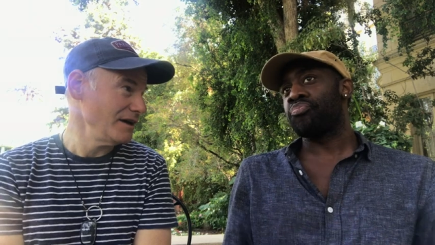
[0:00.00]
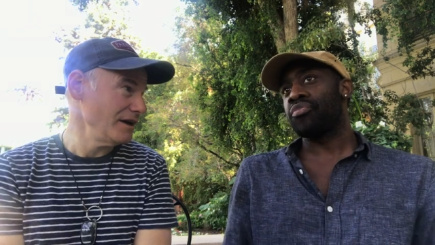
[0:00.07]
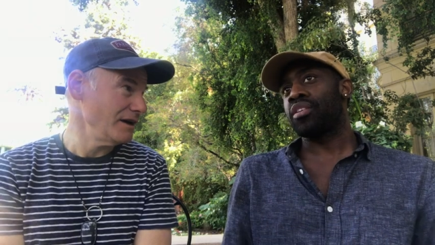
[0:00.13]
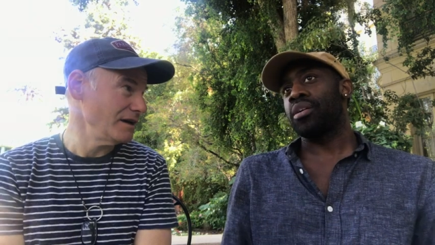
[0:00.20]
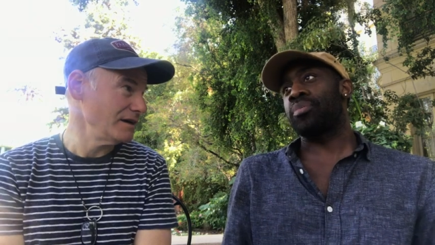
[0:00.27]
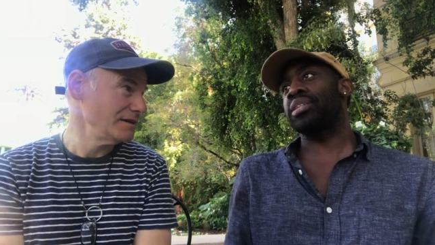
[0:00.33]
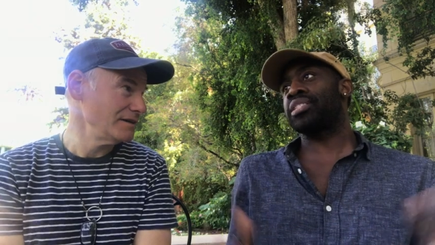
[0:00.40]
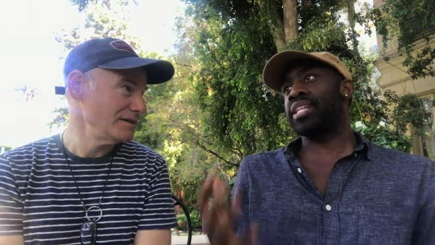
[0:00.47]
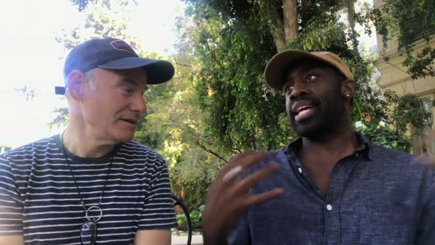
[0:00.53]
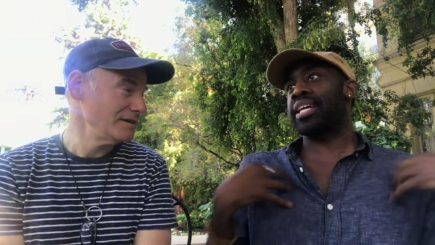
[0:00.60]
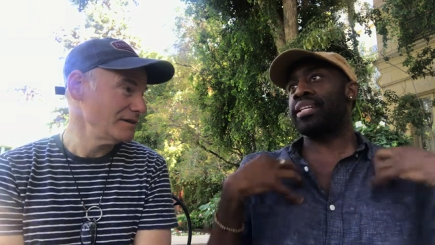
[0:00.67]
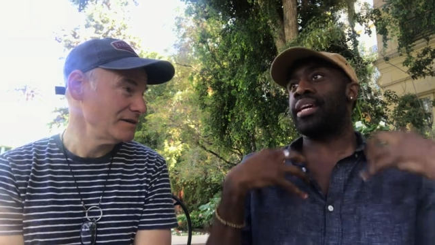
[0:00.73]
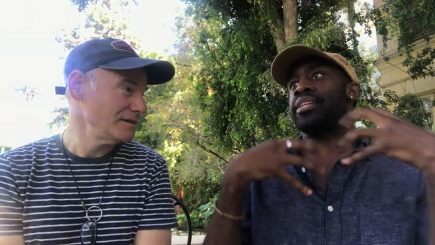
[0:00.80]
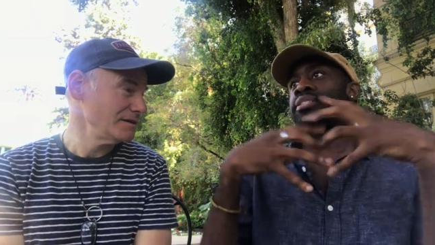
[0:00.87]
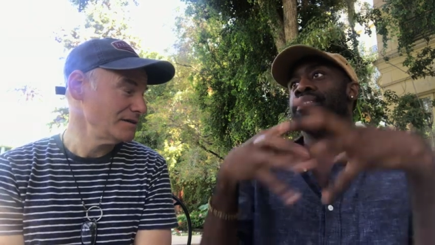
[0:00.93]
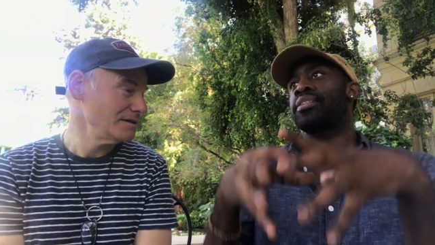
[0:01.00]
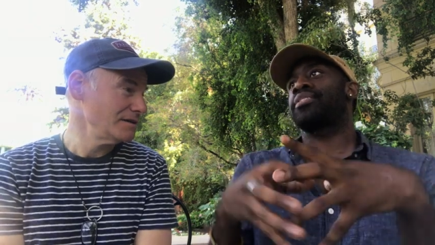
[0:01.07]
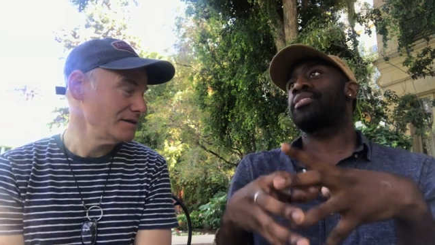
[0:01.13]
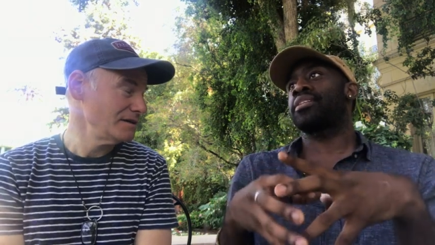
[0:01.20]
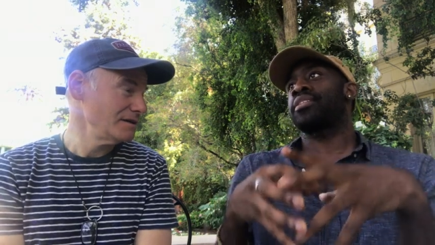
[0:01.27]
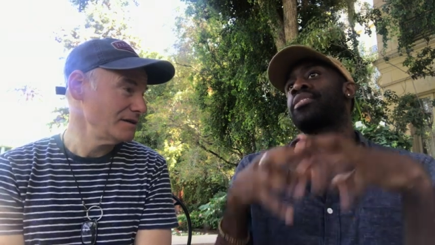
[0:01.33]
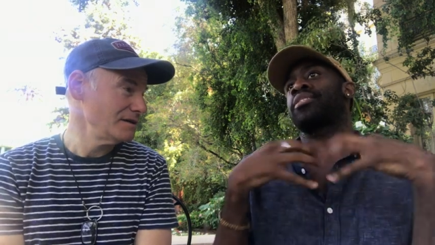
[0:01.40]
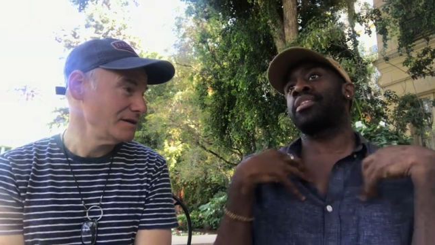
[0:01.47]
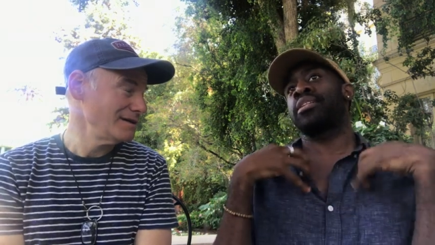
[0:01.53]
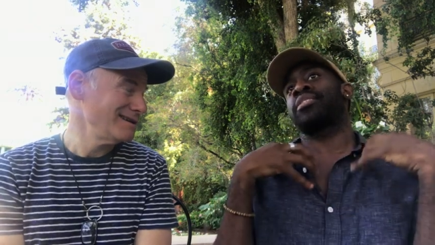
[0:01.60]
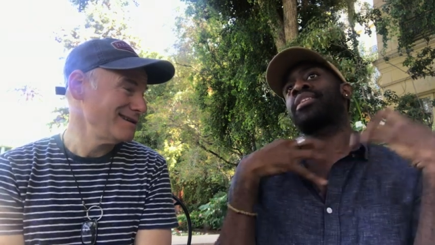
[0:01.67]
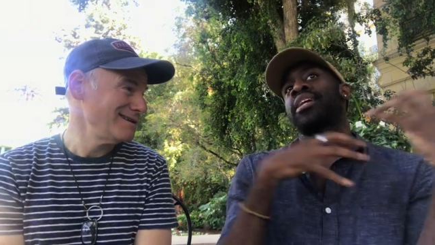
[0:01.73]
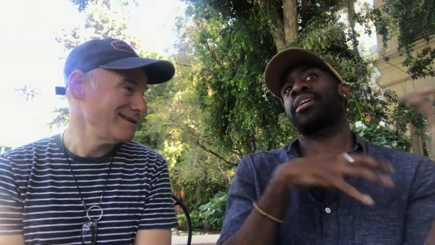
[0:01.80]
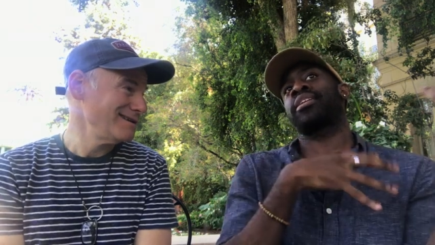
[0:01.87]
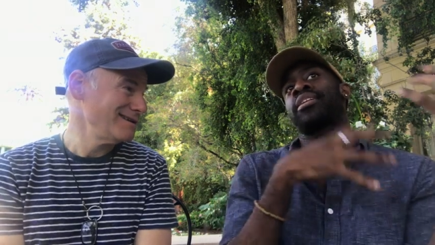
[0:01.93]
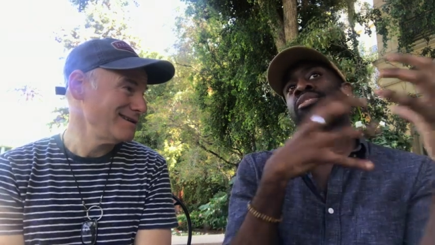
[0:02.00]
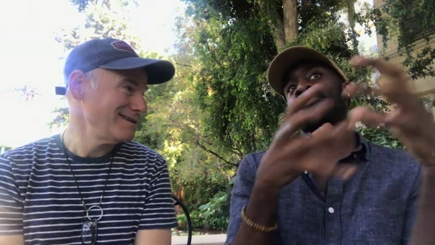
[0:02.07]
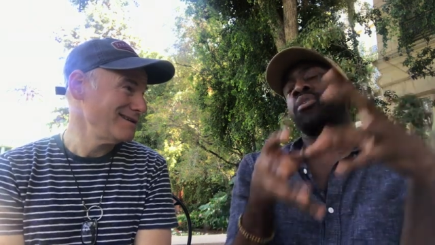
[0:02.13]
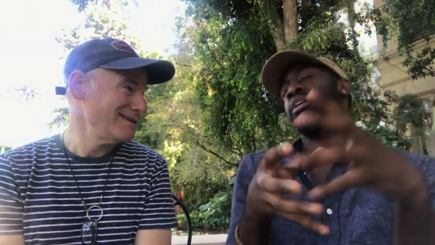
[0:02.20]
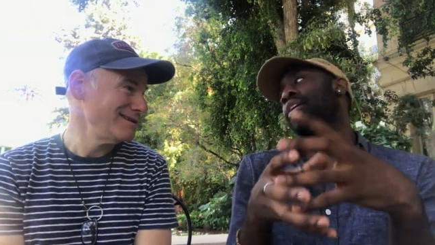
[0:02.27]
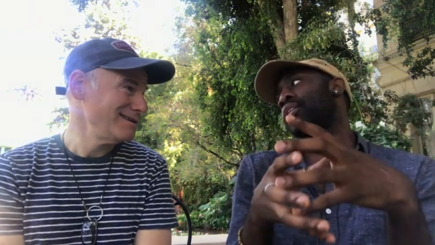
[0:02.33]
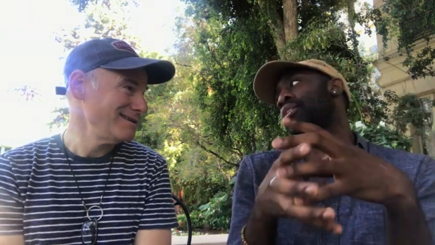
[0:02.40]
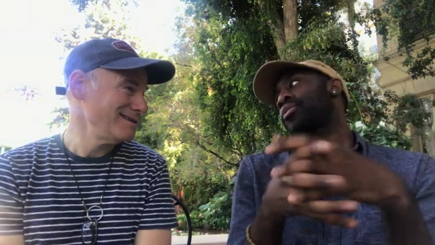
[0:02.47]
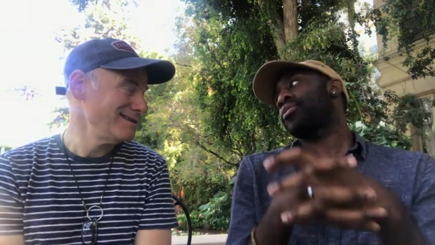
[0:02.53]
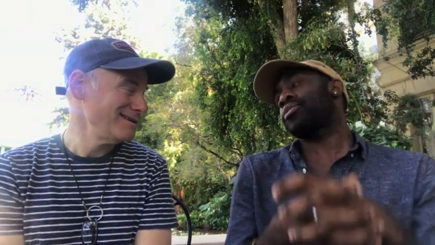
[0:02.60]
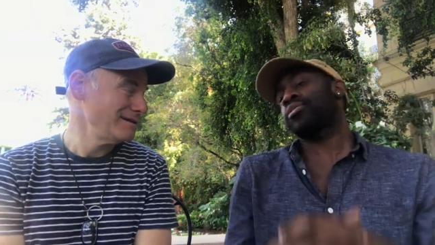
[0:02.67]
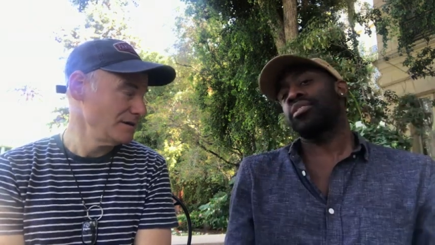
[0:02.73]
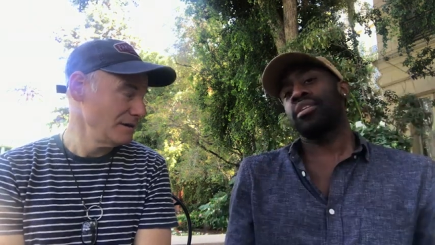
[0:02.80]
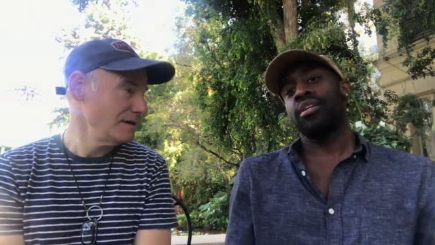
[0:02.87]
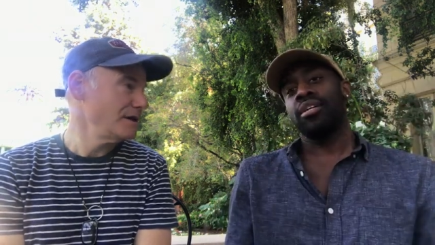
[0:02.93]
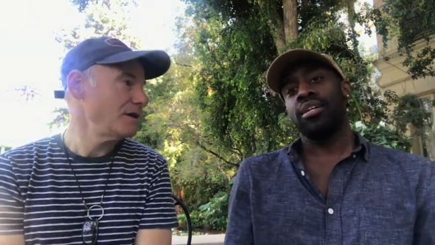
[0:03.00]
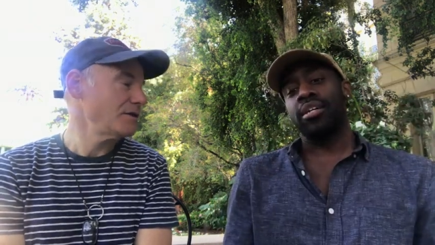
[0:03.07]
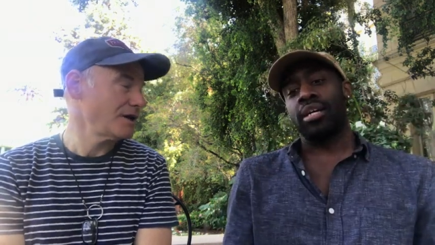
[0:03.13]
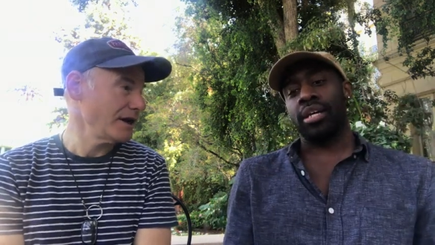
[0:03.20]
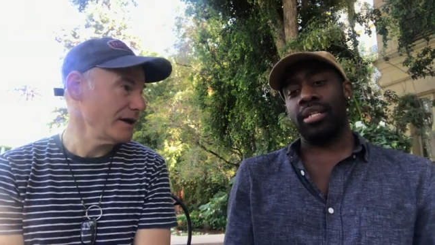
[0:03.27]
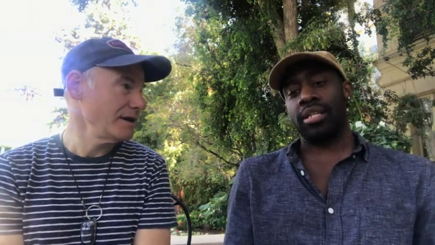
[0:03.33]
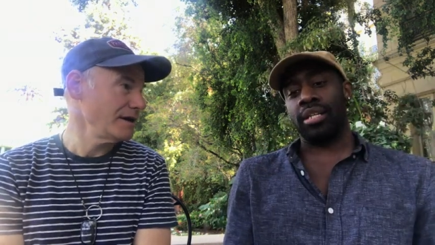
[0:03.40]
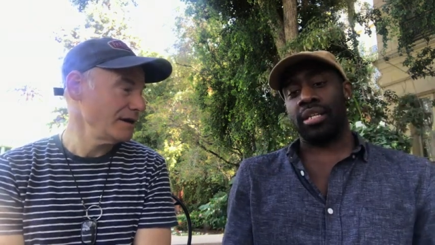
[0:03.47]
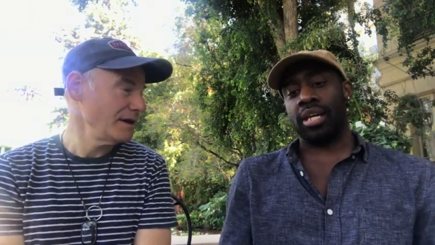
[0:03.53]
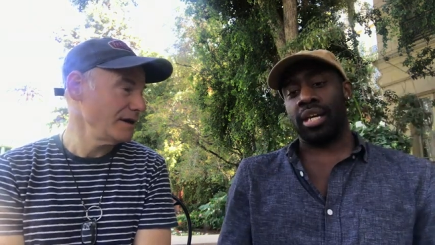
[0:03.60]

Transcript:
Speaker 1: Yeah. But taking that to the t- then taking that to our characters. Okay. And then